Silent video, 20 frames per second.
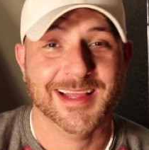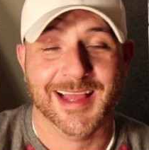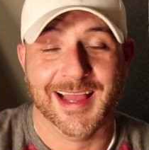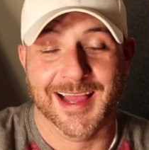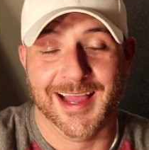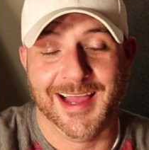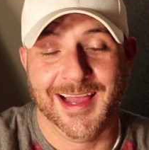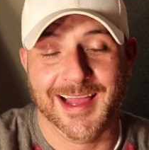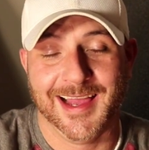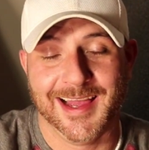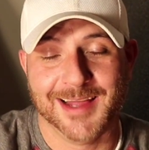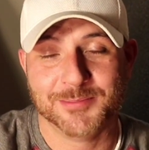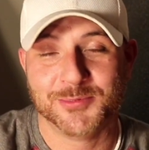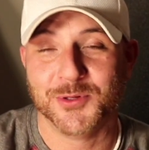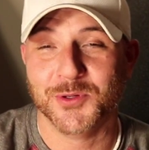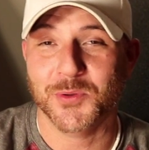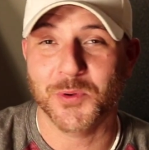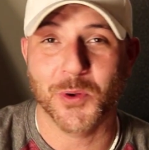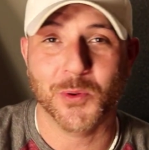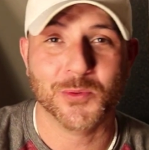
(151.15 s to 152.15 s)
I'm
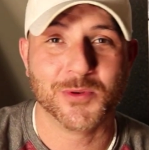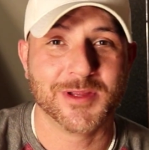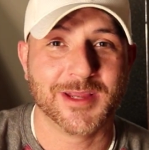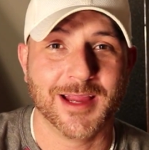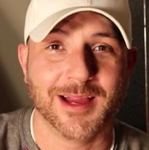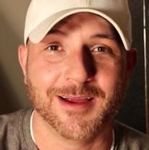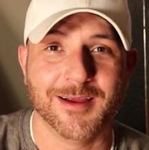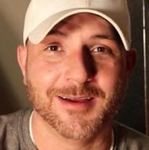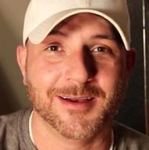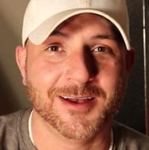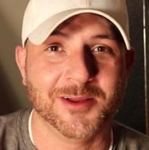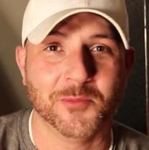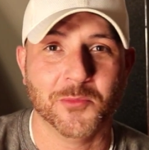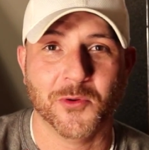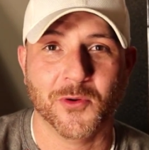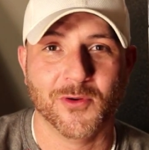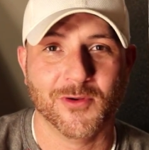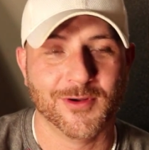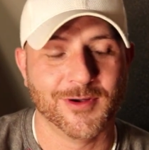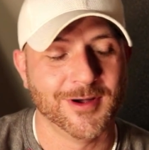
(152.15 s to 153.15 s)
too old to care
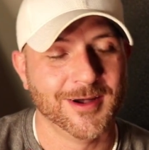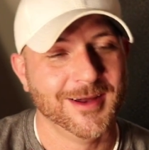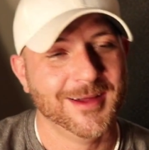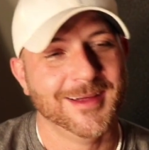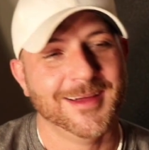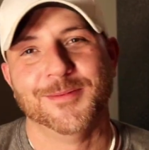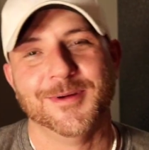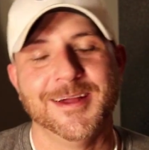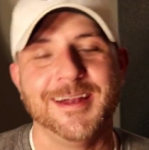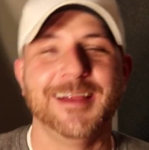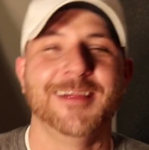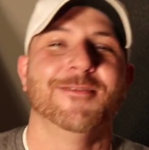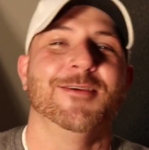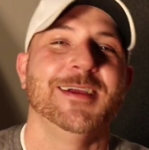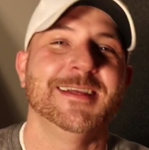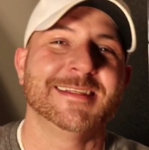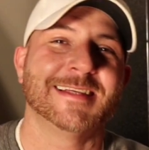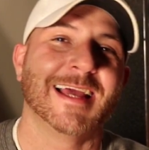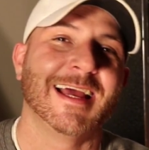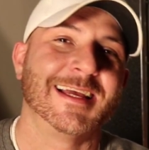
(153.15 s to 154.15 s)
anymore. But
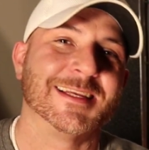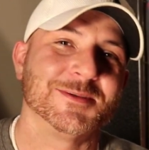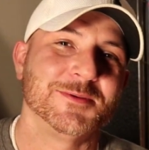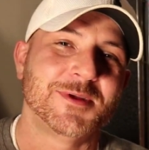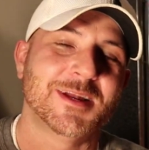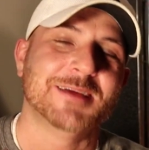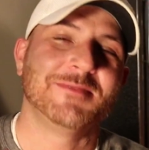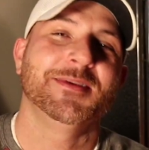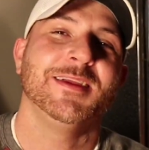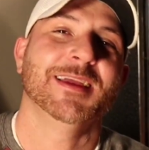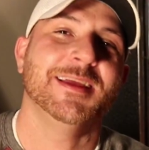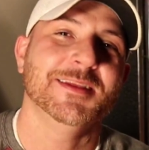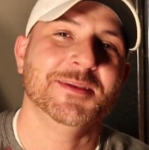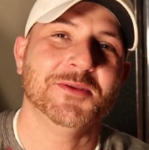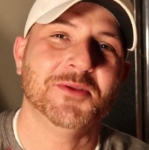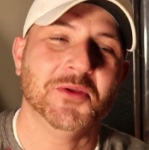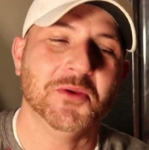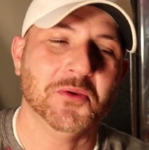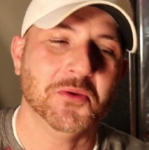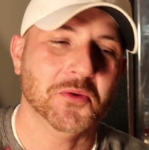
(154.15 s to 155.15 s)
anyways, guys, what I'm
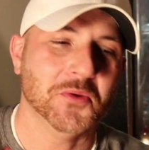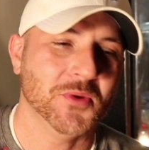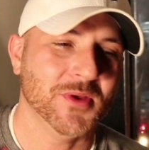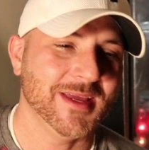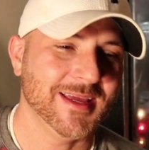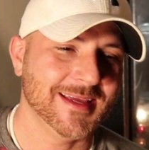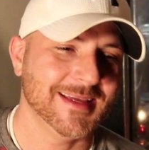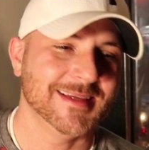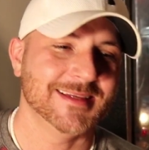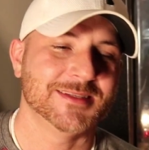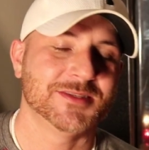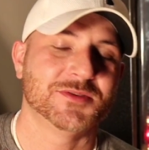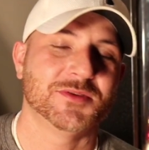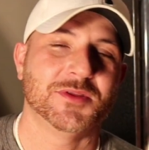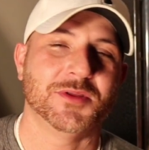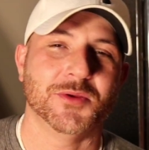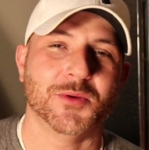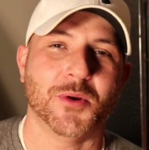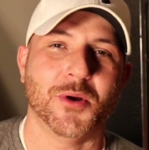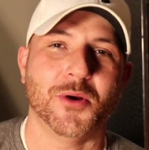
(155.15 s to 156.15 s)
getting to is
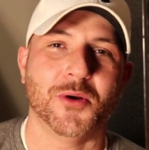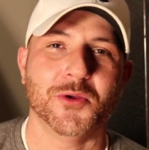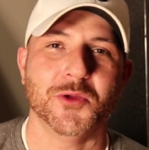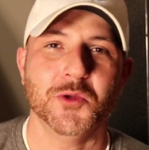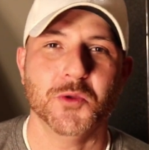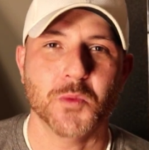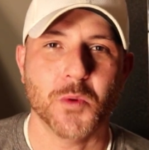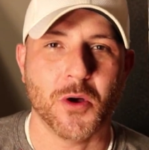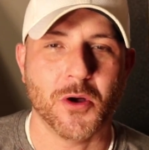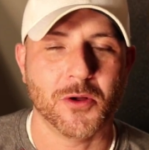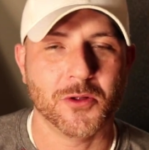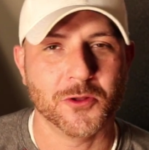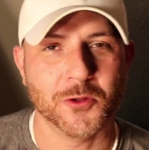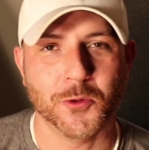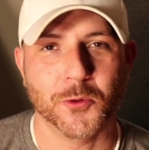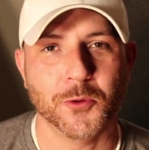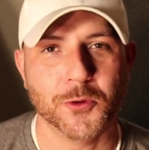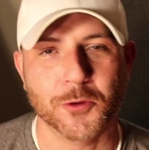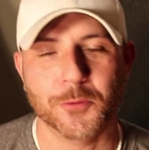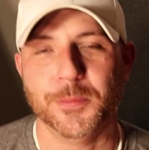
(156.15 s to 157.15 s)
to all you all
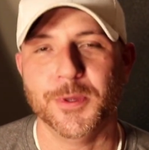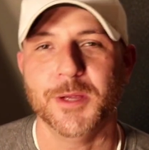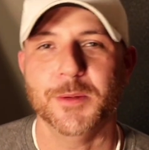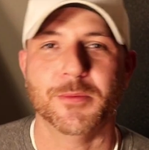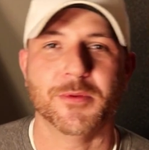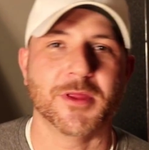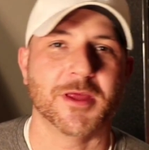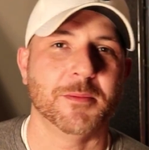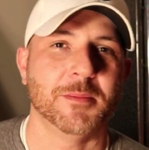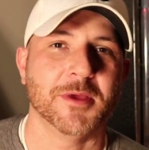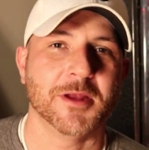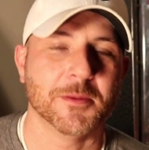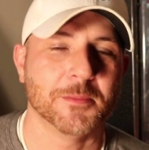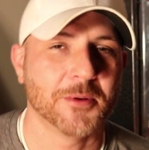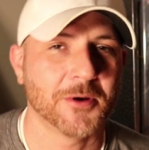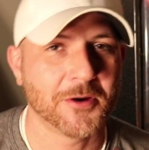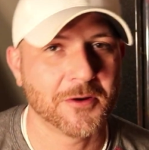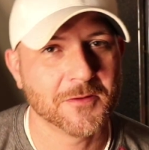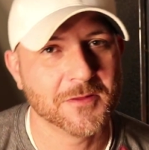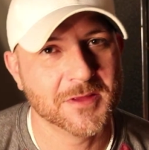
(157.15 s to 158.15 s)
loyal people that have been a
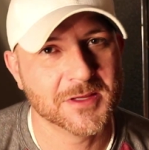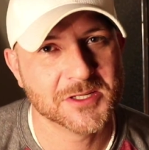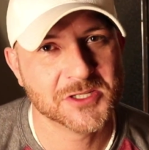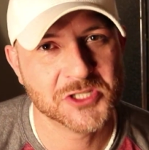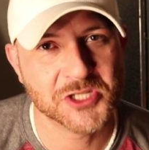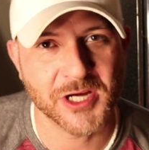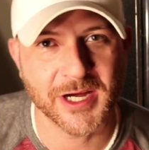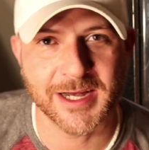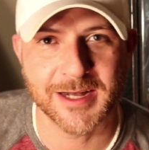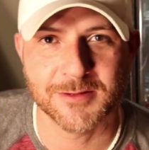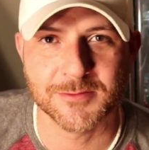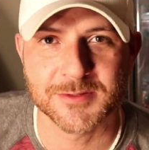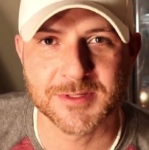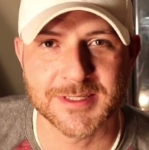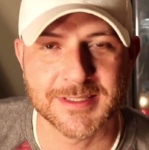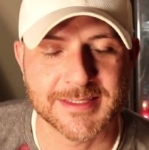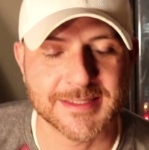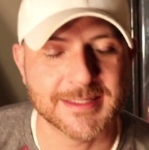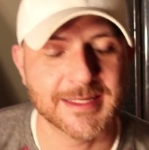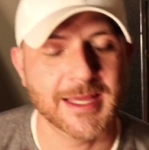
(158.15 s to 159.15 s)
part of this channel
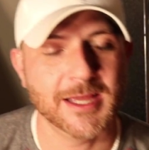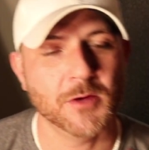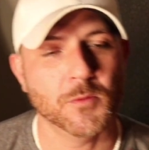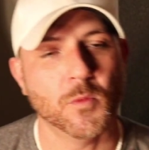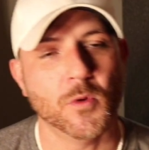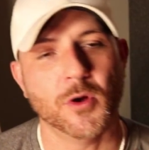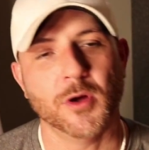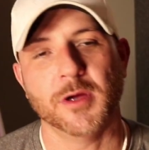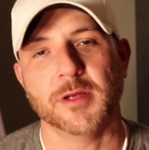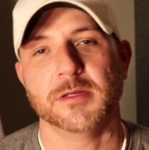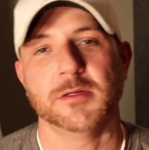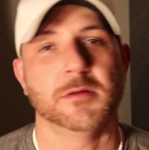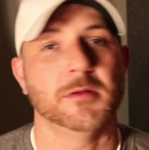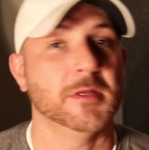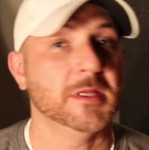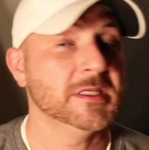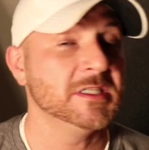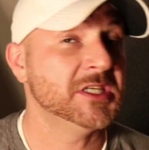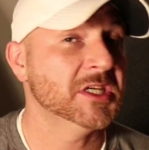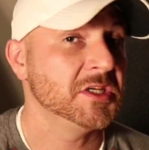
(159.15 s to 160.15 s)
since day one,
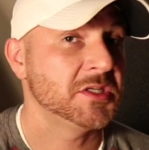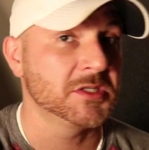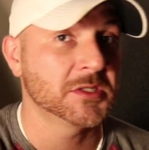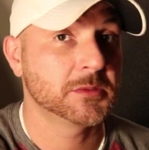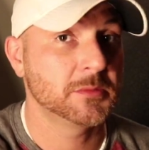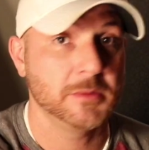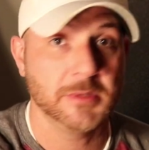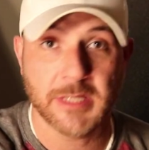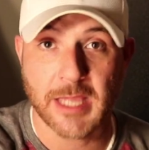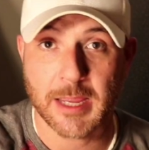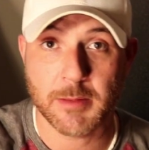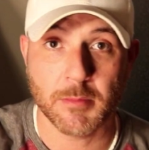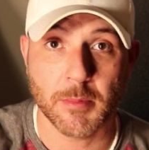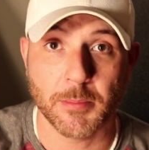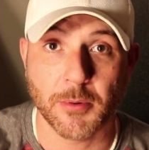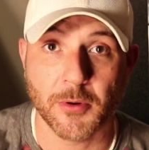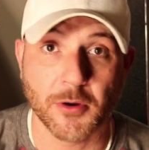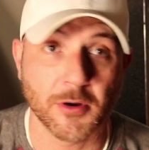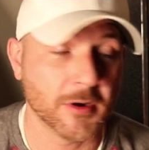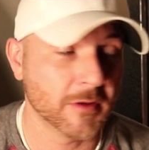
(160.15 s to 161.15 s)
just came a
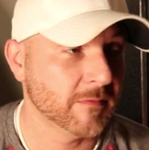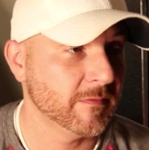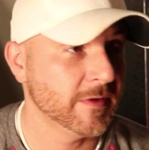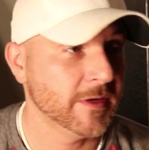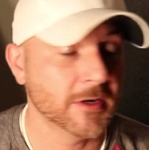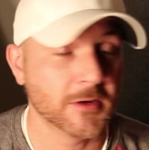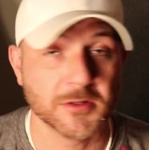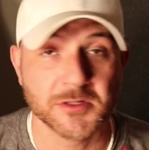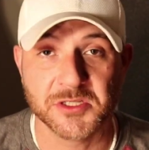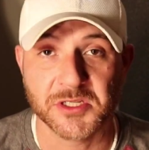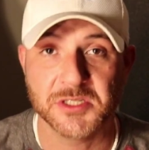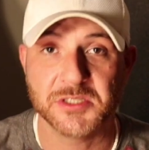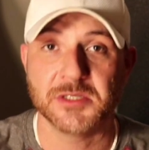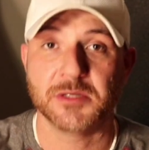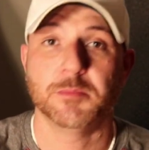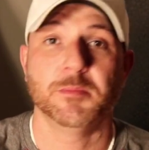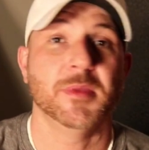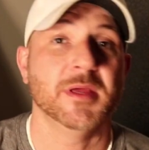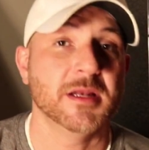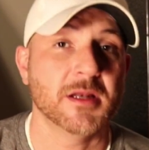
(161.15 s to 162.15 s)
part of it, or just
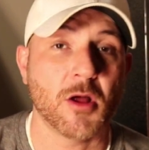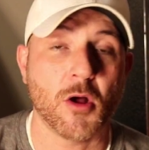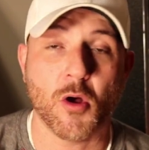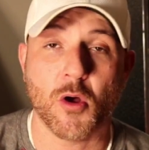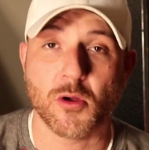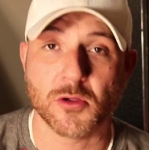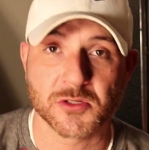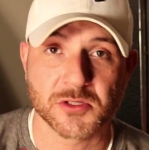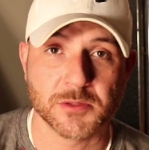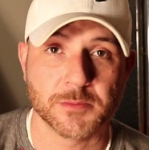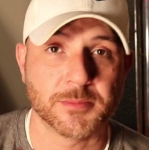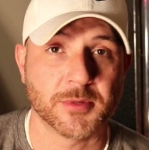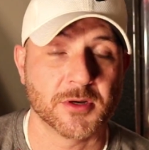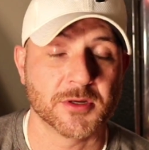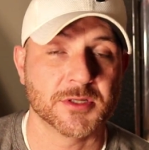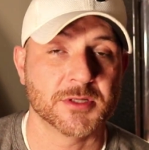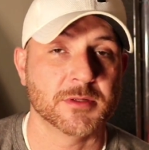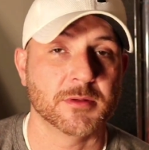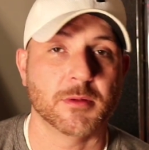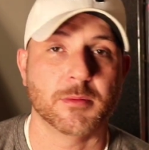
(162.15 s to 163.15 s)
been an awesome
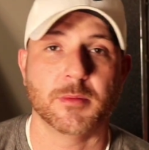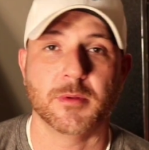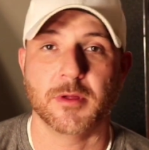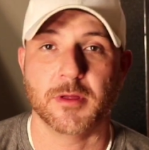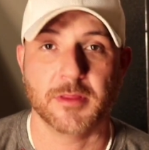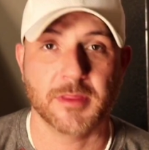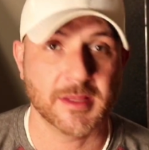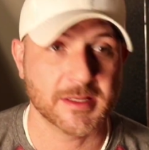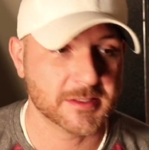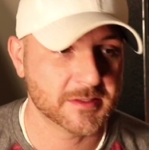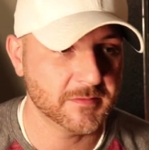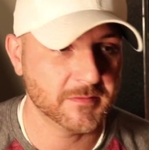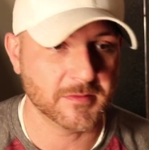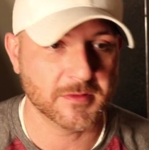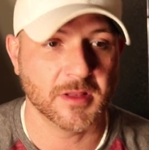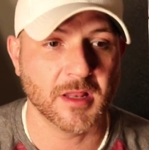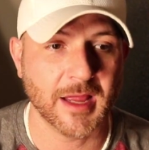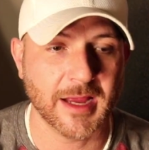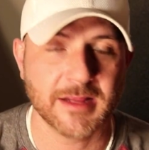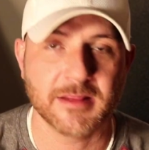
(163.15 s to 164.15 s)
person that's
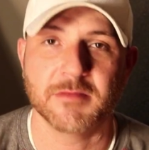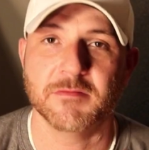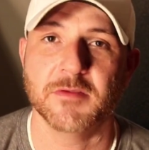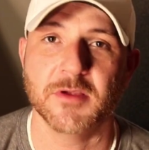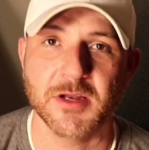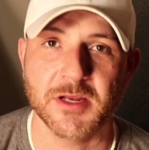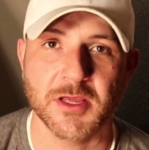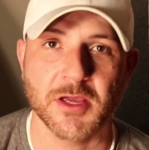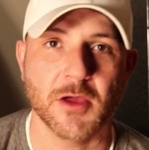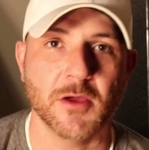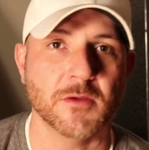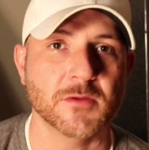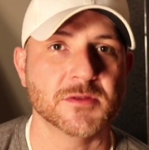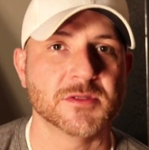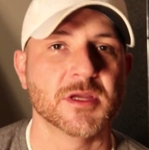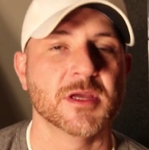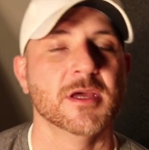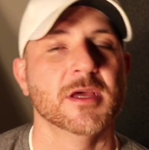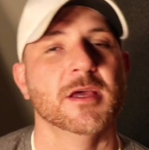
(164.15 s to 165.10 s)
liked the videos.